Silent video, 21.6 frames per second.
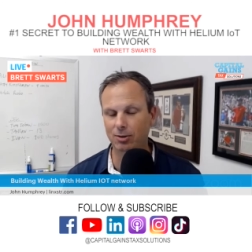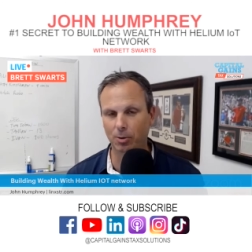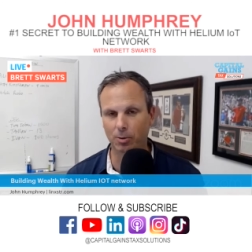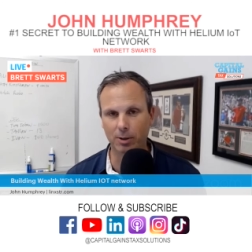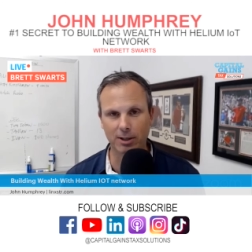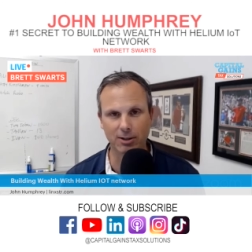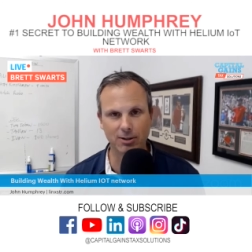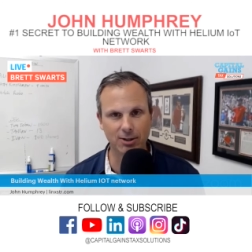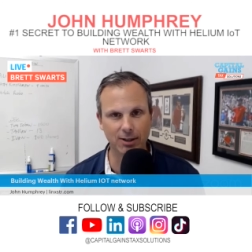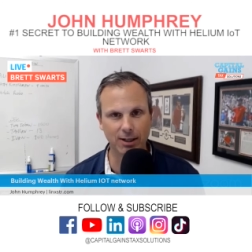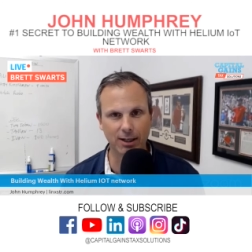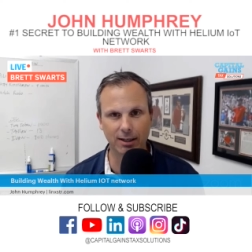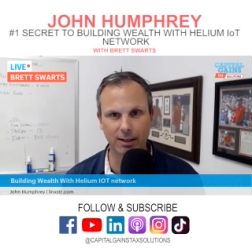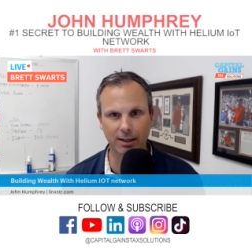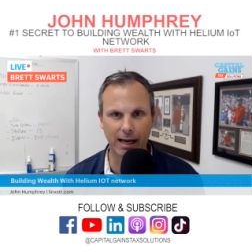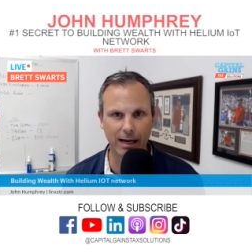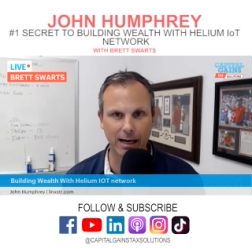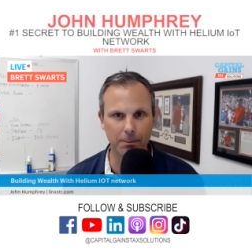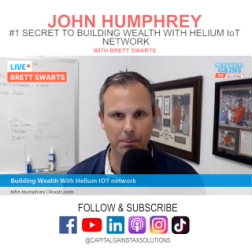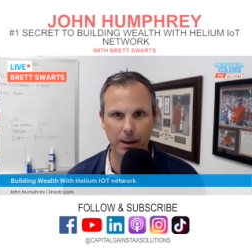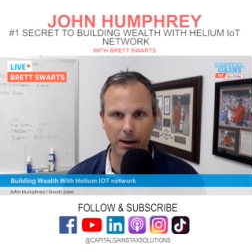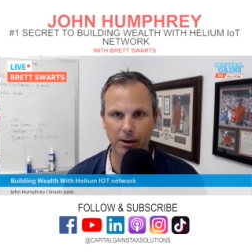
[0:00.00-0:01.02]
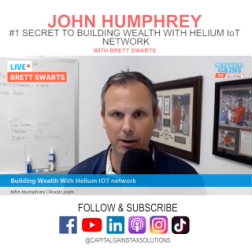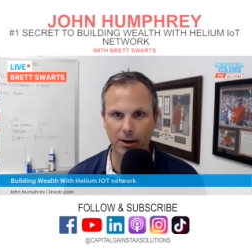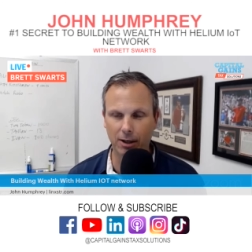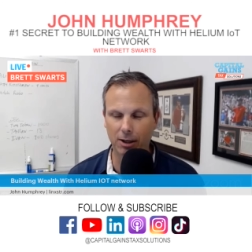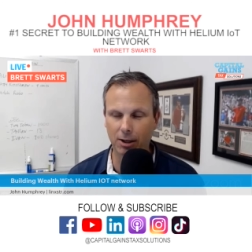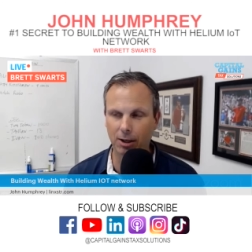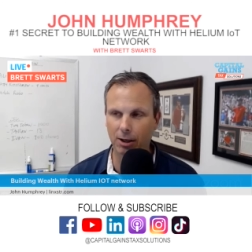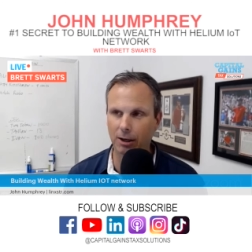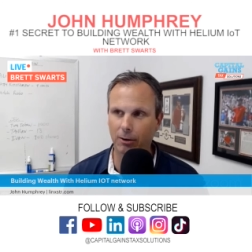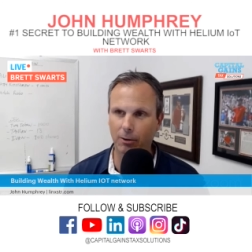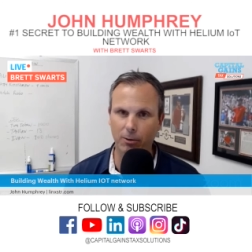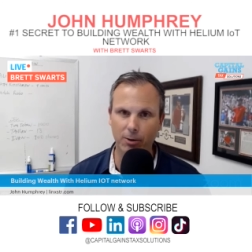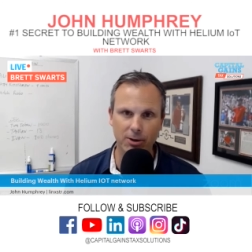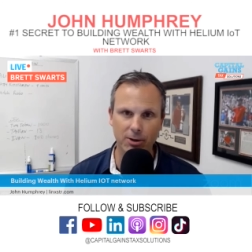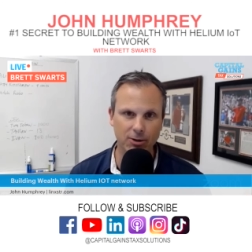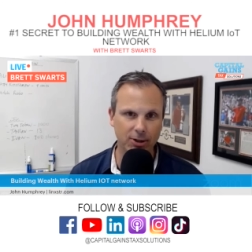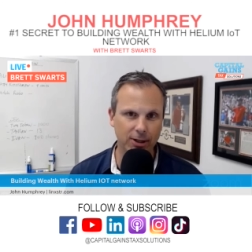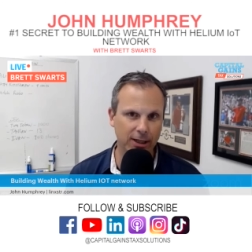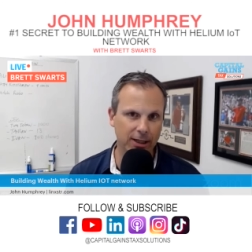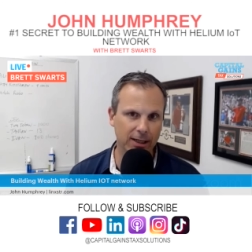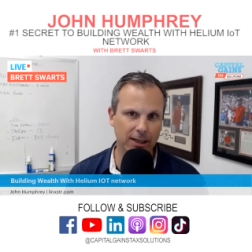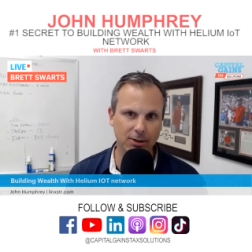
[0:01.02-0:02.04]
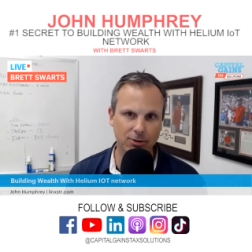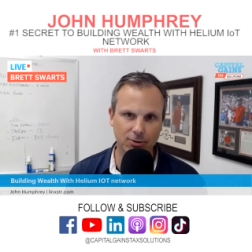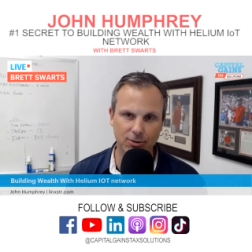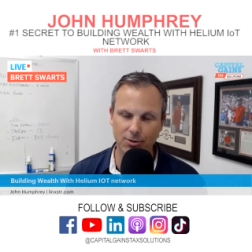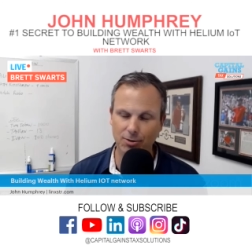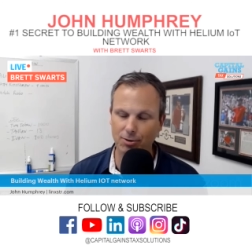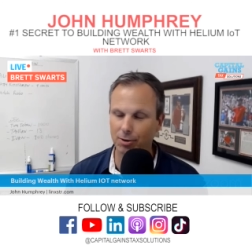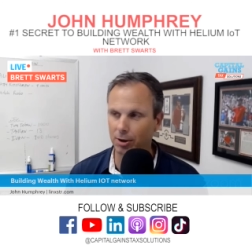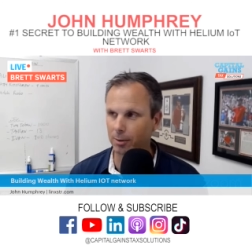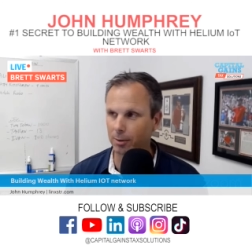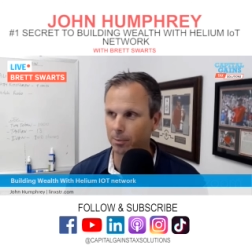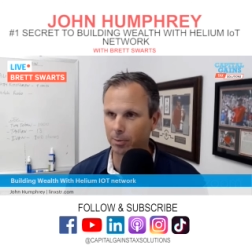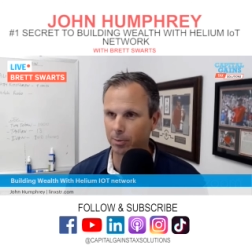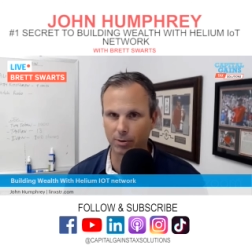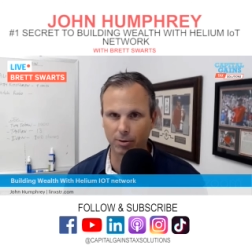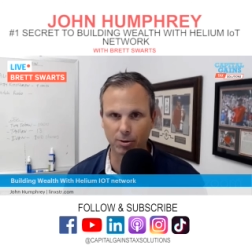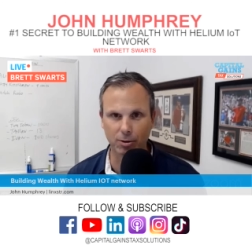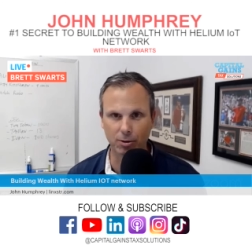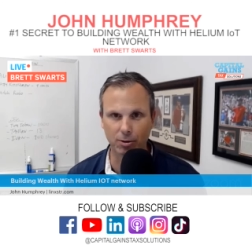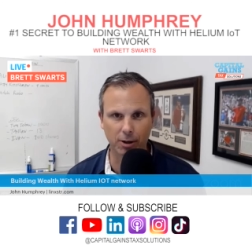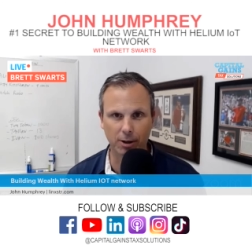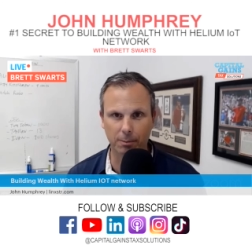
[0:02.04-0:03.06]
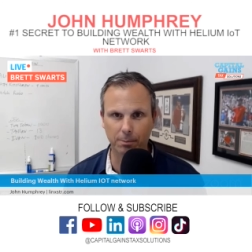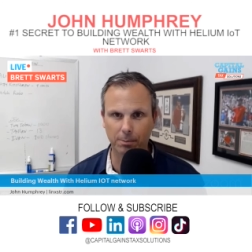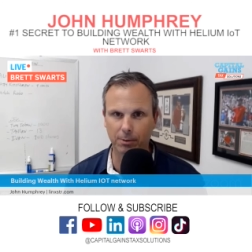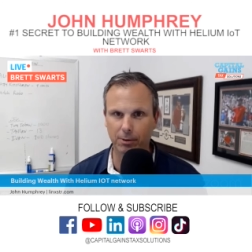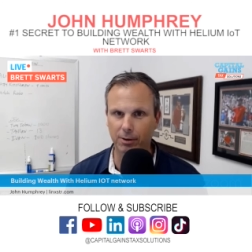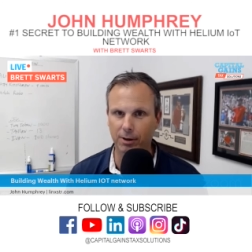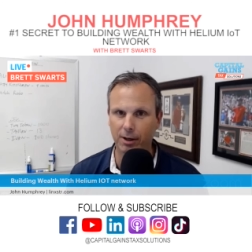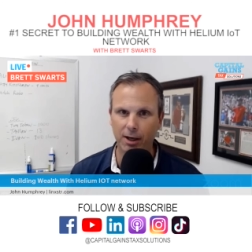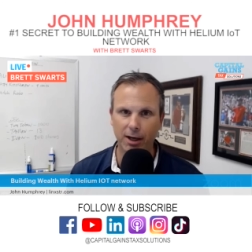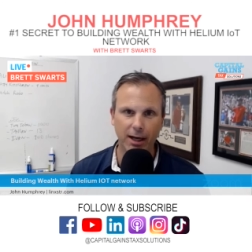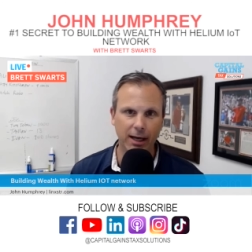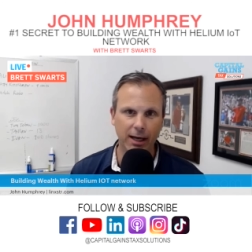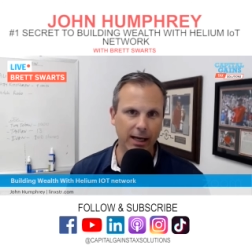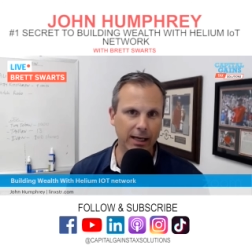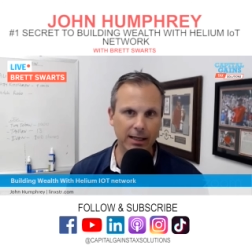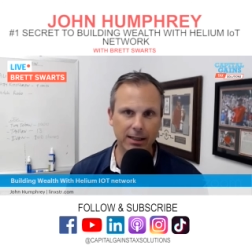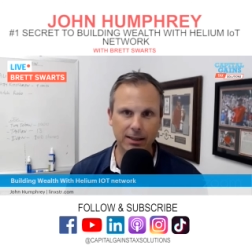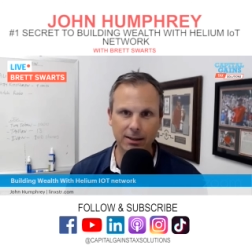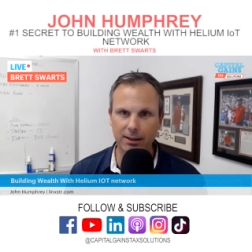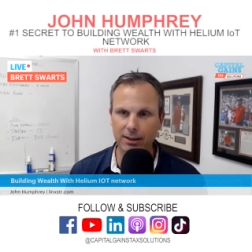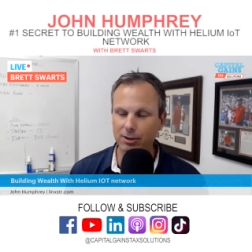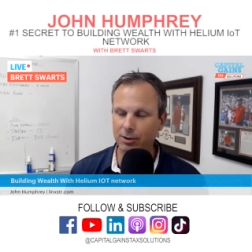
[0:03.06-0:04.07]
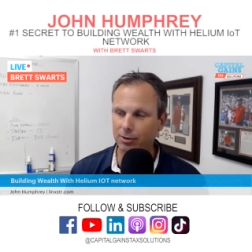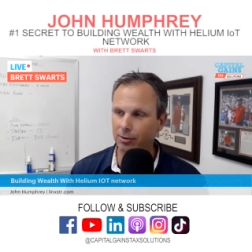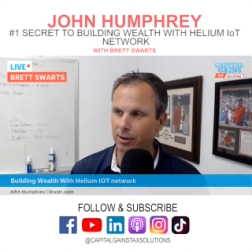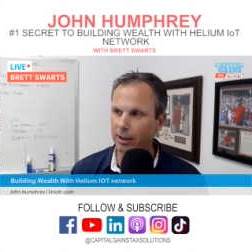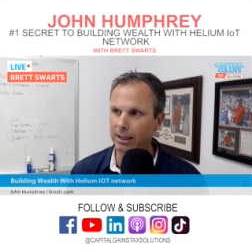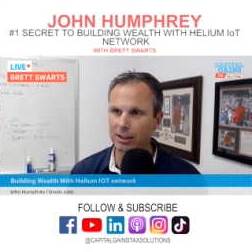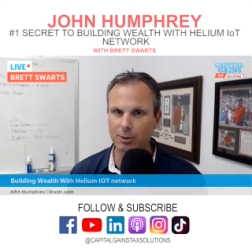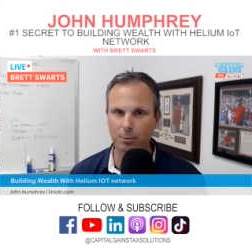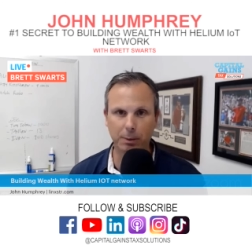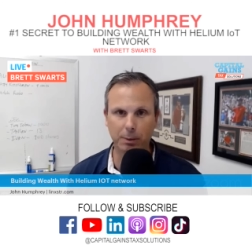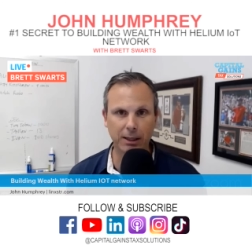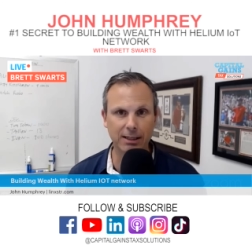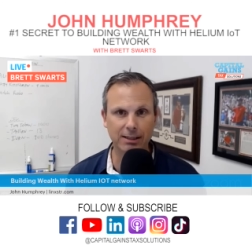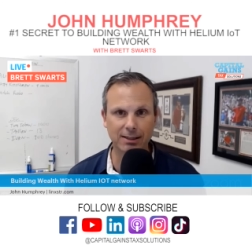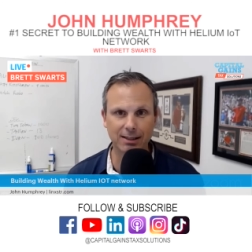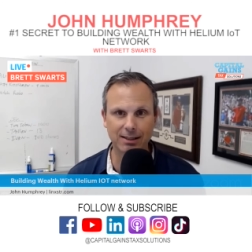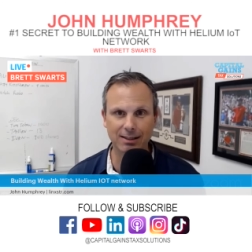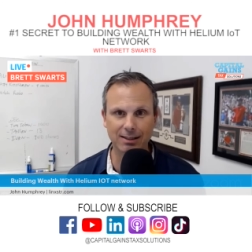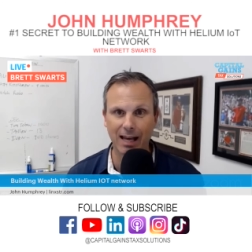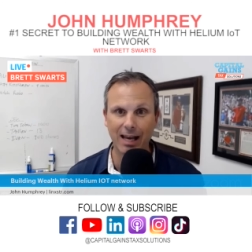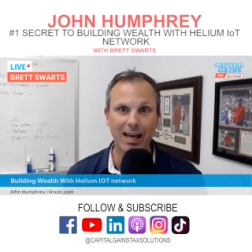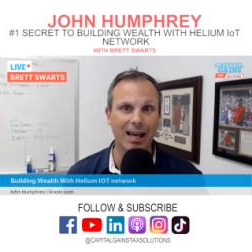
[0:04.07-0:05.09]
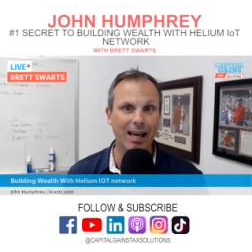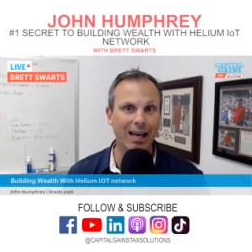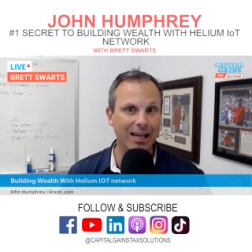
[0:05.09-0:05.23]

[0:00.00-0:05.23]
or it isn't in Latin America, or it isn't in Eastern Europe or England or any of these places.